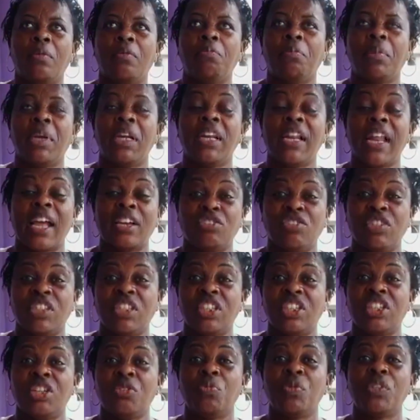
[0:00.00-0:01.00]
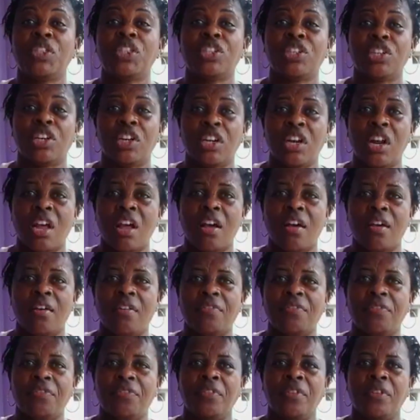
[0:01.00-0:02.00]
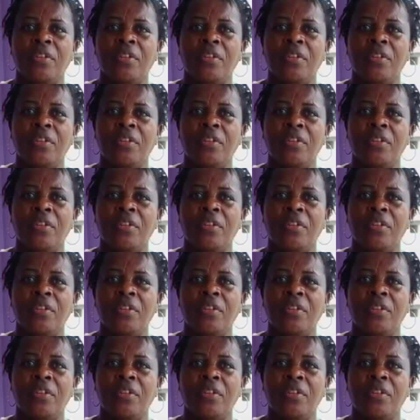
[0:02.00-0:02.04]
my electricity was turned off.